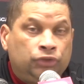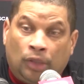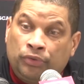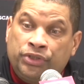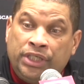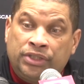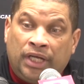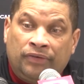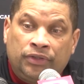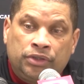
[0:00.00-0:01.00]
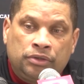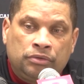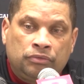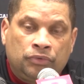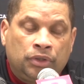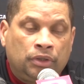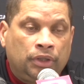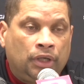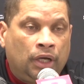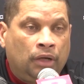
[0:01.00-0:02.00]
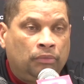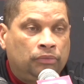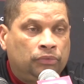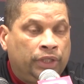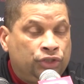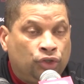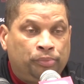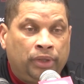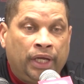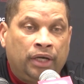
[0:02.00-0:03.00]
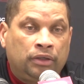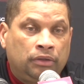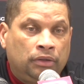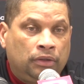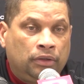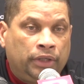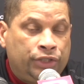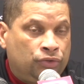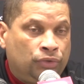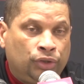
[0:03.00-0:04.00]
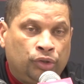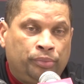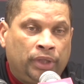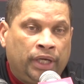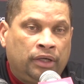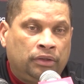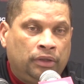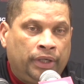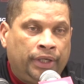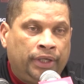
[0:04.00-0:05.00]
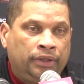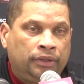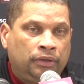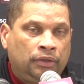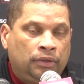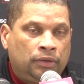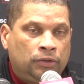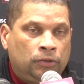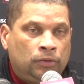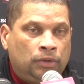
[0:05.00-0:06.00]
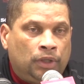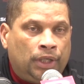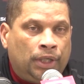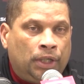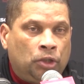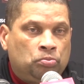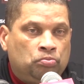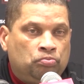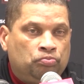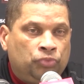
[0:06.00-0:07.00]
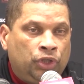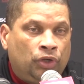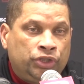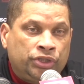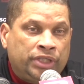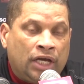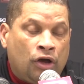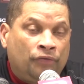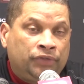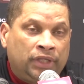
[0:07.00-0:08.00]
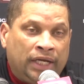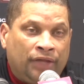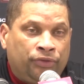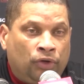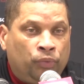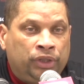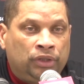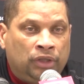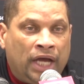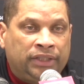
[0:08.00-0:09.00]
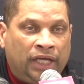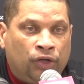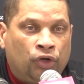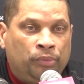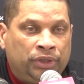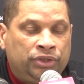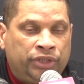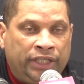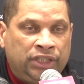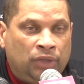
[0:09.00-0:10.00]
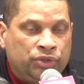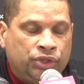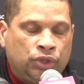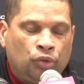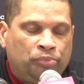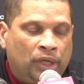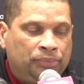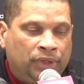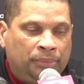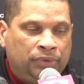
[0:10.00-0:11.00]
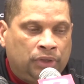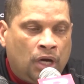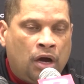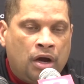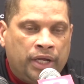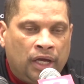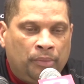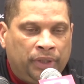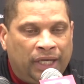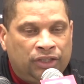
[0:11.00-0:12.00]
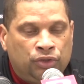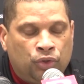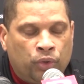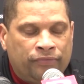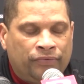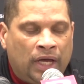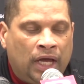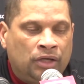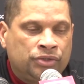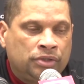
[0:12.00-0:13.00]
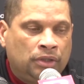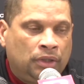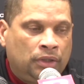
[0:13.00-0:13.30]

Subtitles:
Double the season average? He's a good player. He's a real good player. And, you know, he just got off tonight. I thought we could lock down on him. And J.J. was so pumped up to guard him. He got 2 quick fouls.